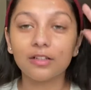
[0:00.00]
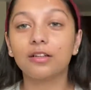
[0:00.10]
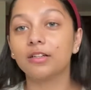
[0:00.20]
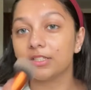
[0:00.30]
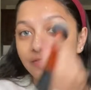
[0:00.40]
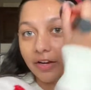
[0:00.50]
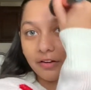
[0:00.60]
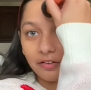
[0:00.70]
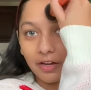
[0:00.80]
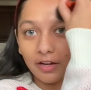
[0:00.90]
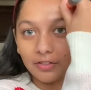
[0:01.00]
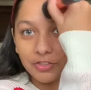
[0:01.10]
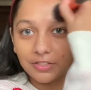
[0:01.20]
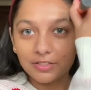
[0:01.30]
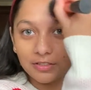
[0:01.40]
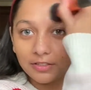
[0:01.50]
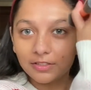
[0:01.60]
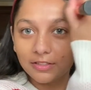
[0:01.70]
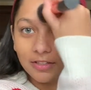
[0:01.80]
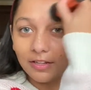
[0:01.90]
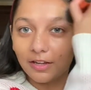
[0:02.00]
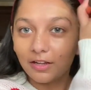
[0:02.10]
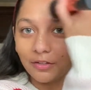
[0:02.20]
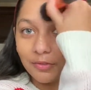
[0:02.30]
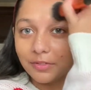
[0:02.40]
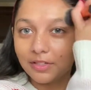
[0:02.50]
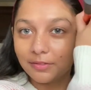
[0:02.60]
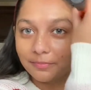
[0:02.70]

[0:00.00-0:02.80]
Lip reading: It's fine. Okay, I'll use it